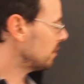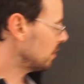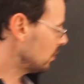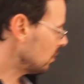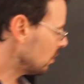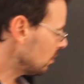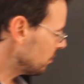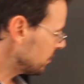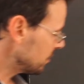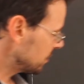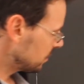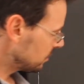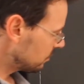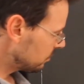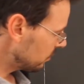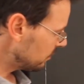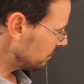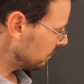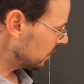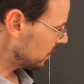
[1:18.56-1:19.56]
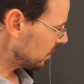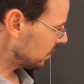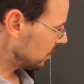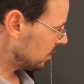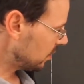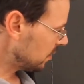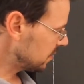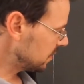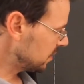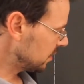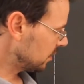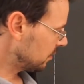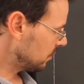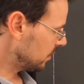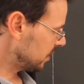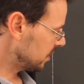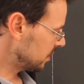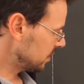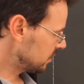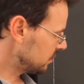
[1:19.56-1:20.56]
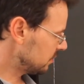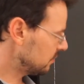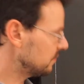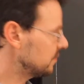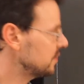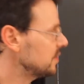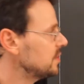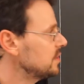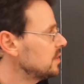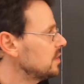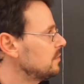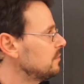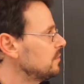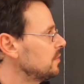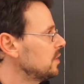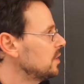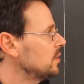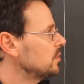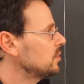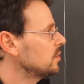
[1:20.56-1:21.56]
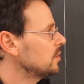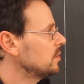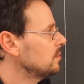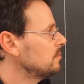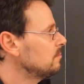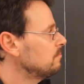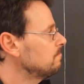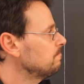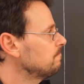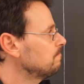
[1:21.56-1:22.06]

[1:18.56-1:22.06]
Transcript: an almost trivial consequence of this definition,